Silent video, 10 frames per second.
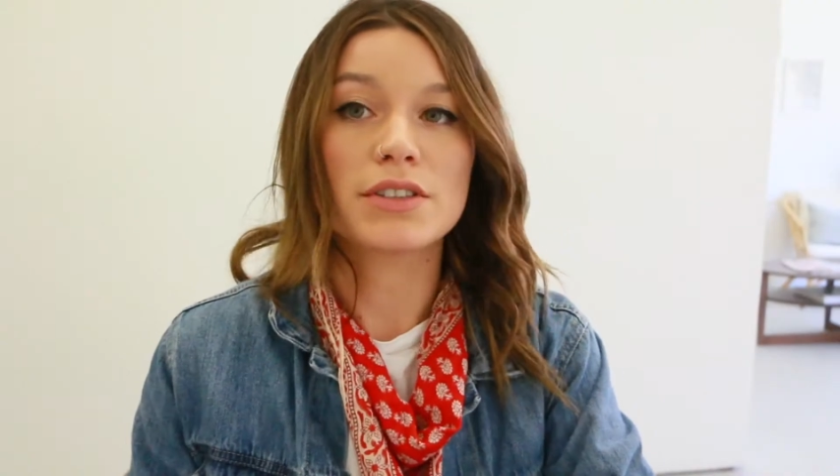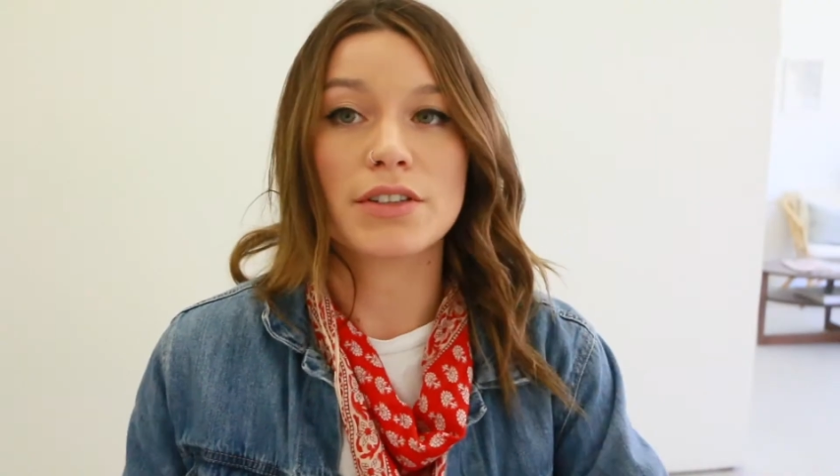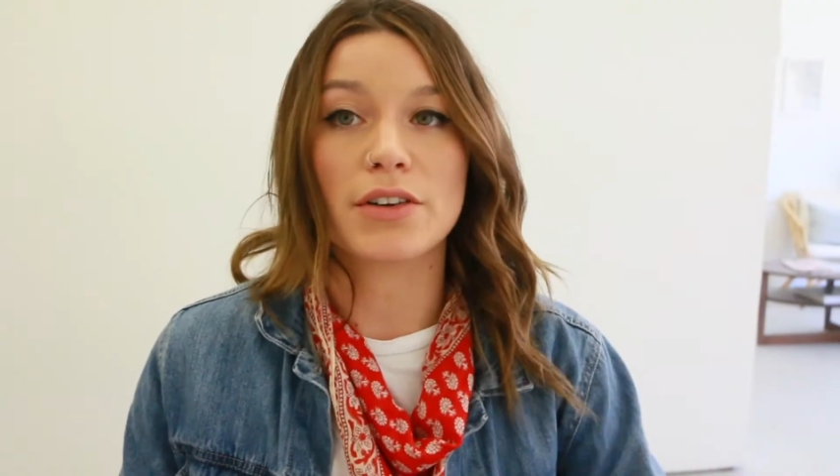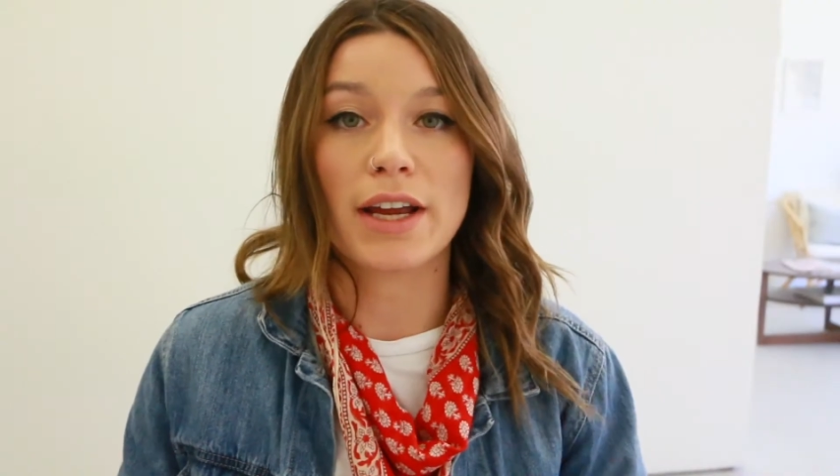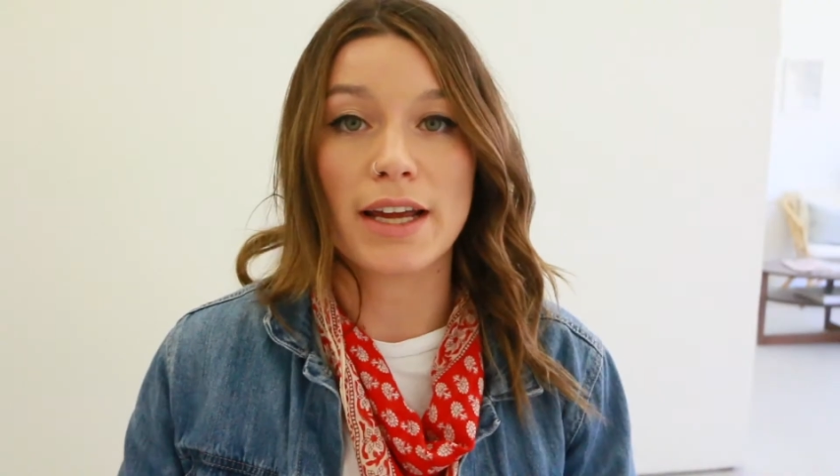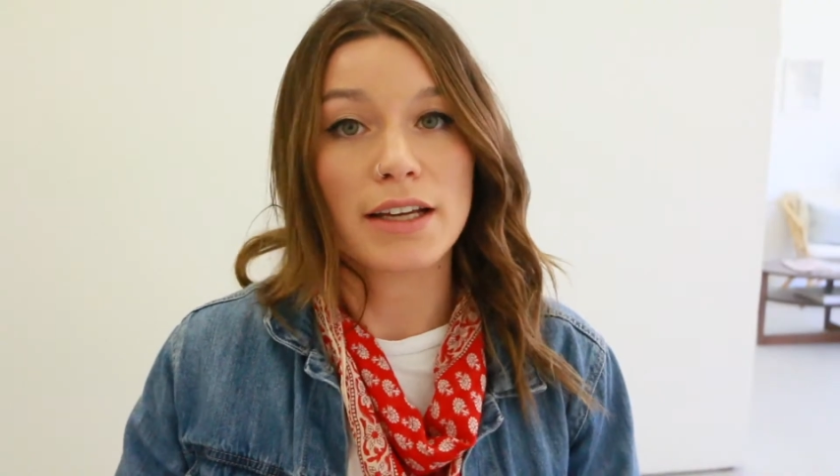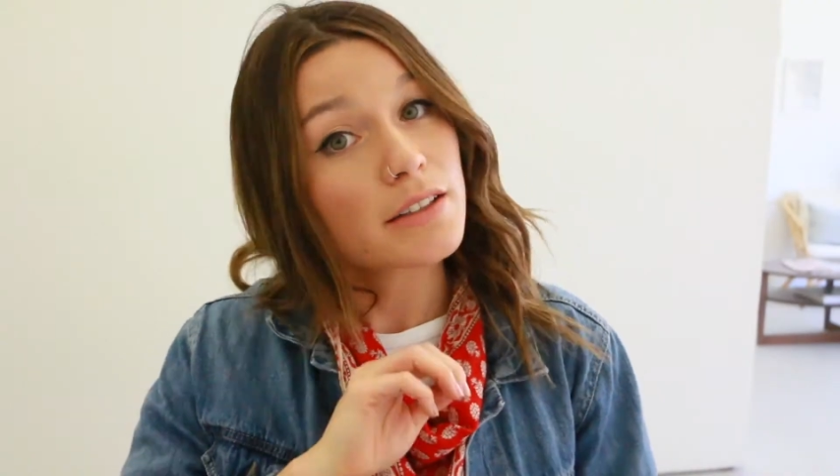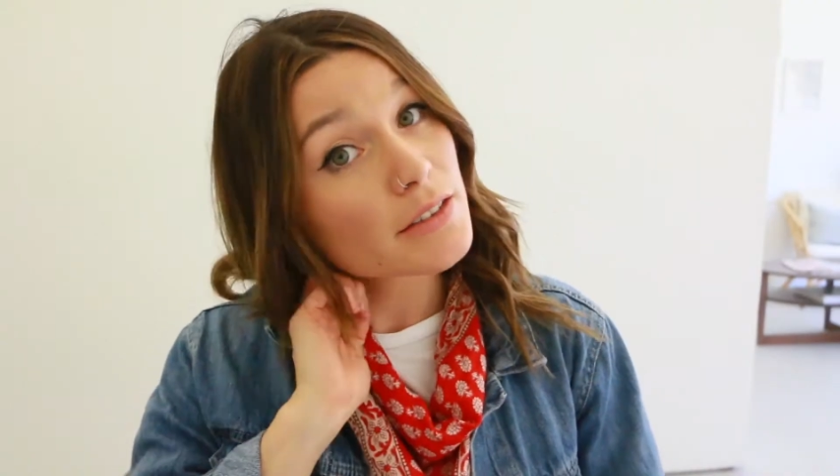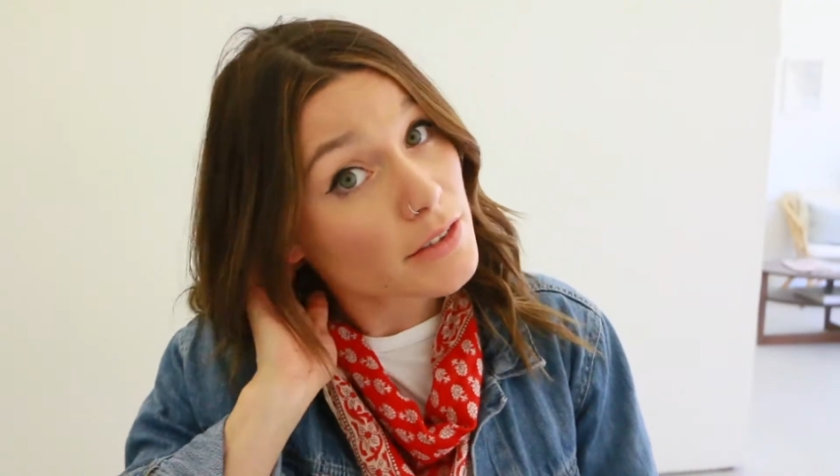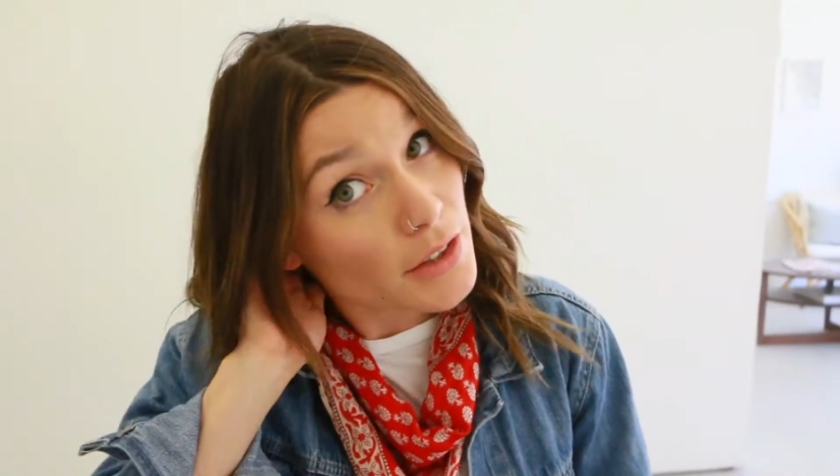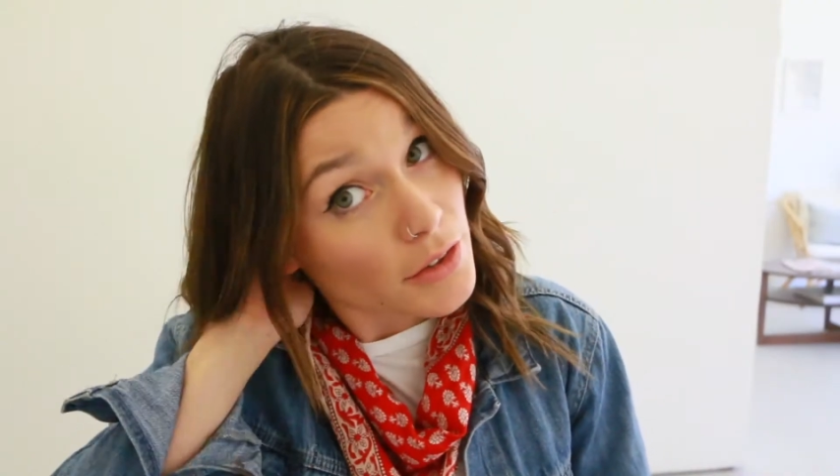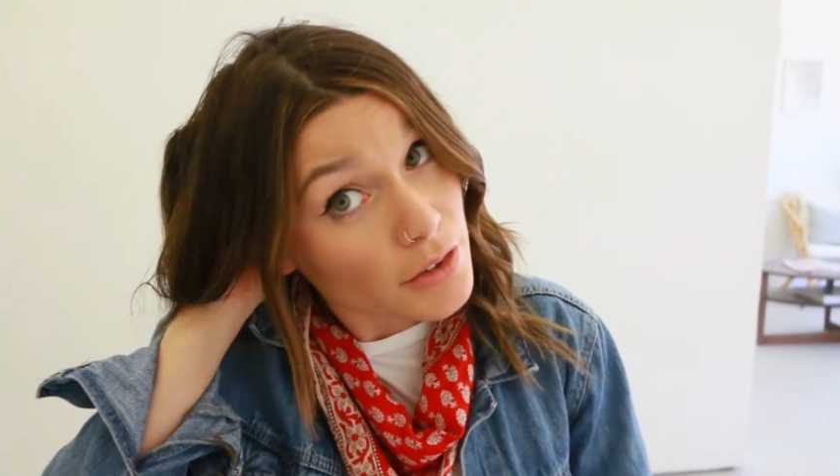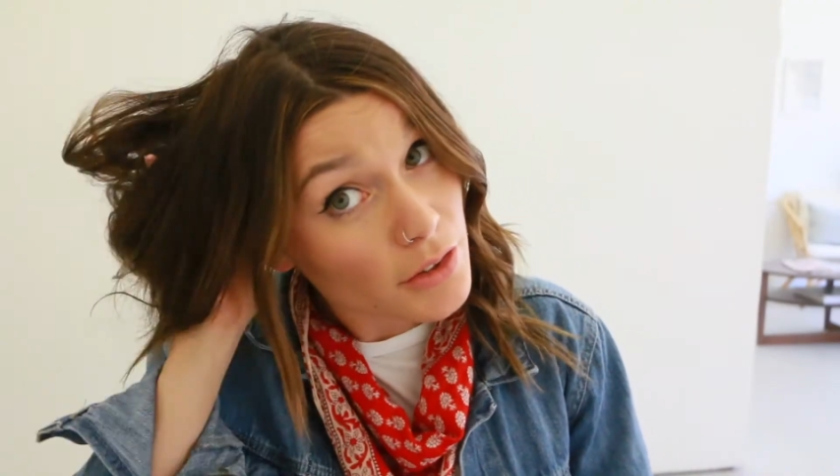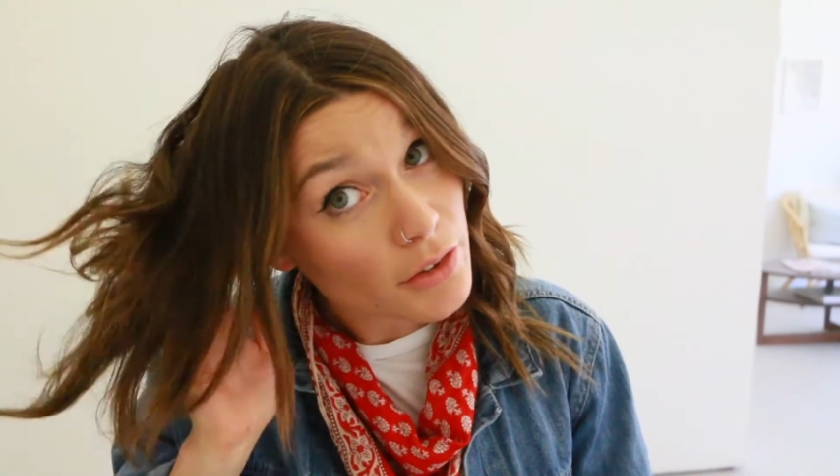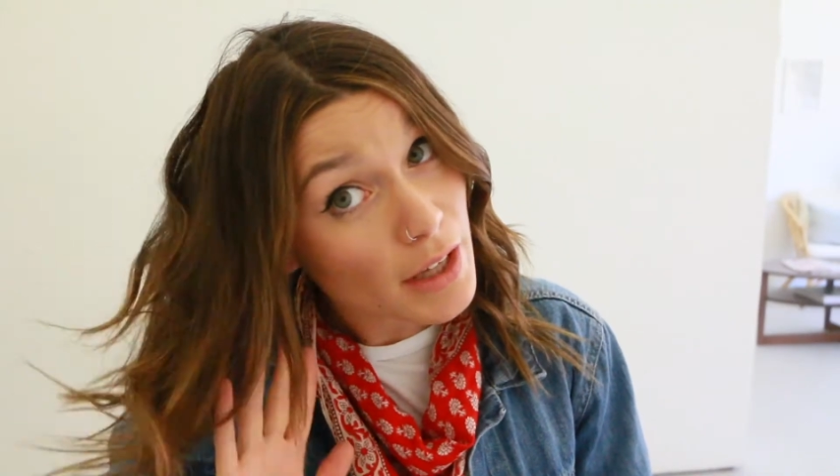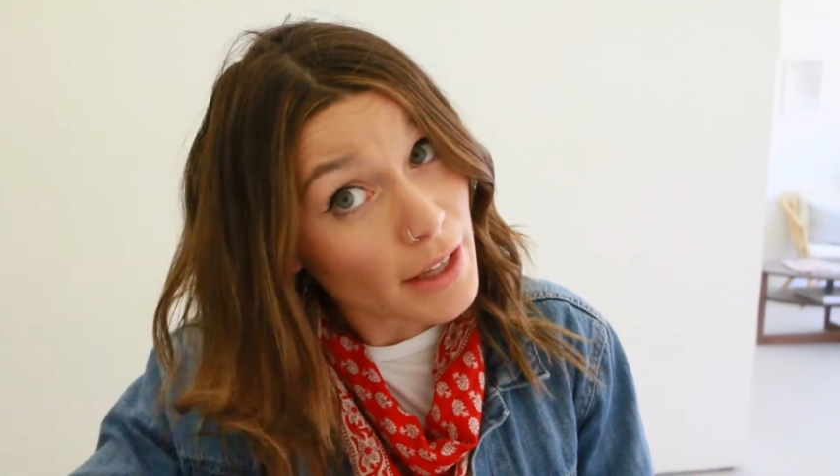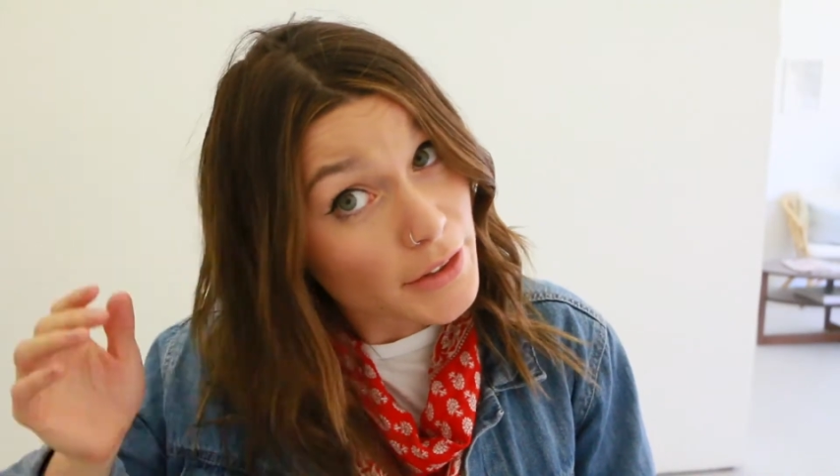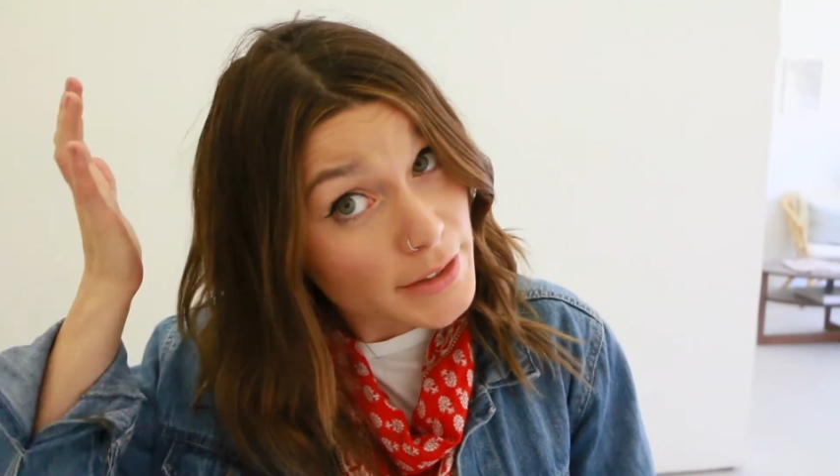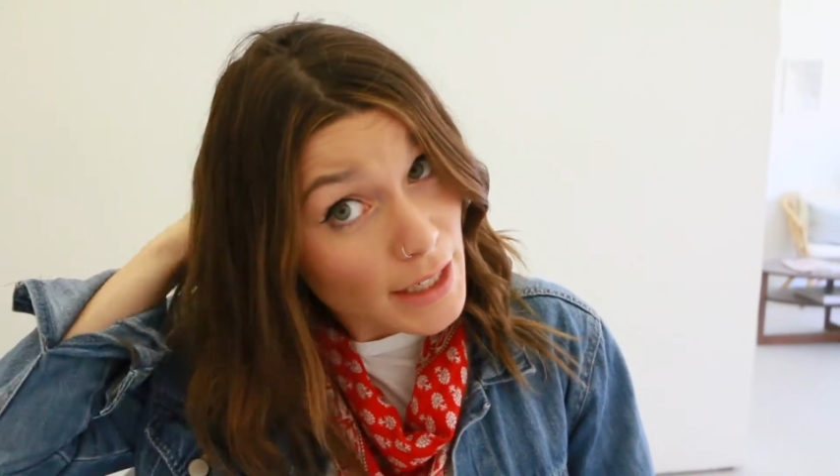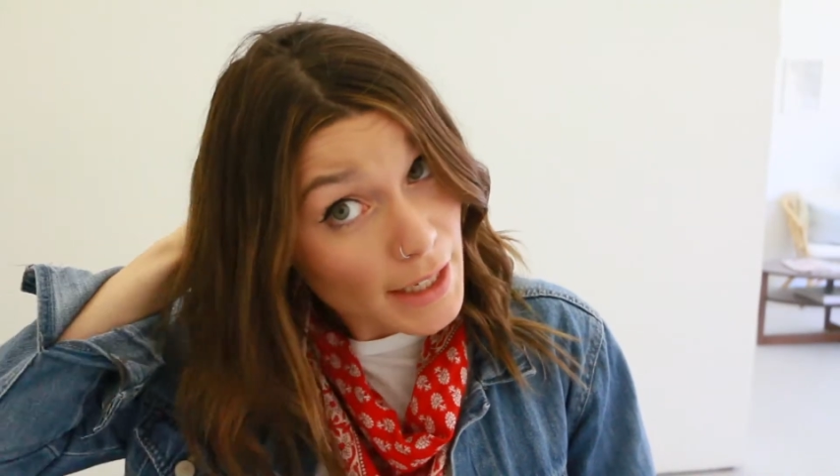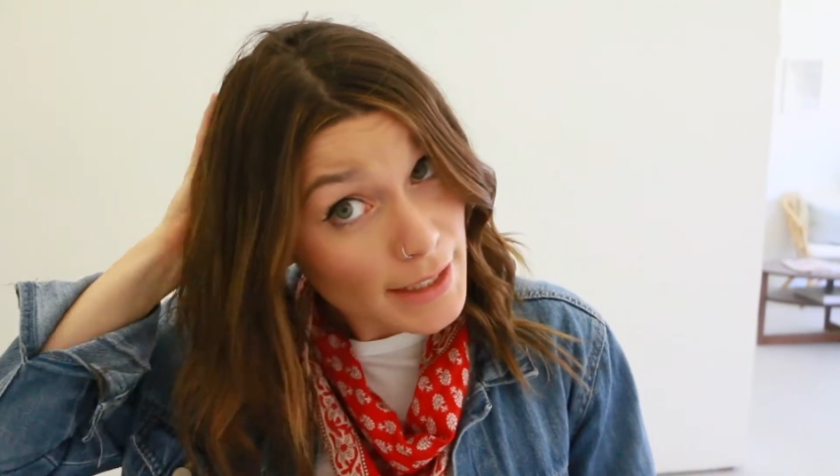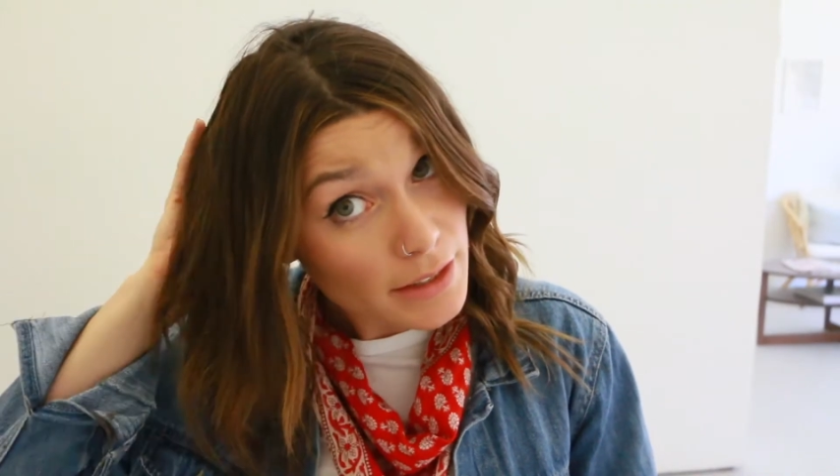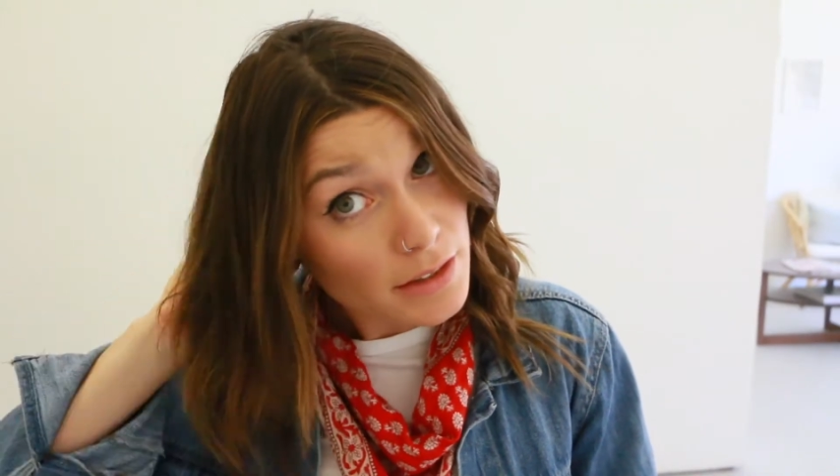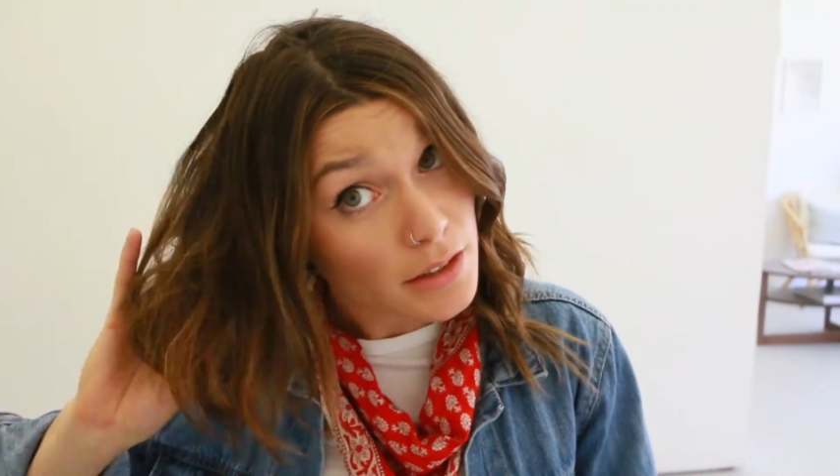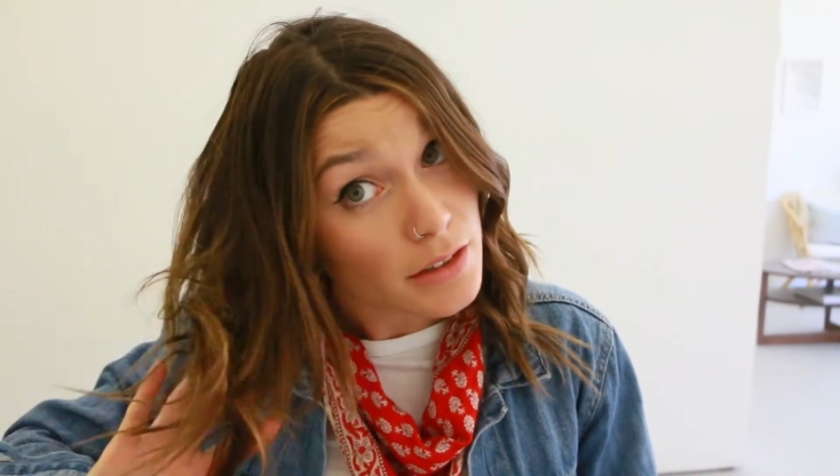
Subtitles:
So okay, so to do the other side,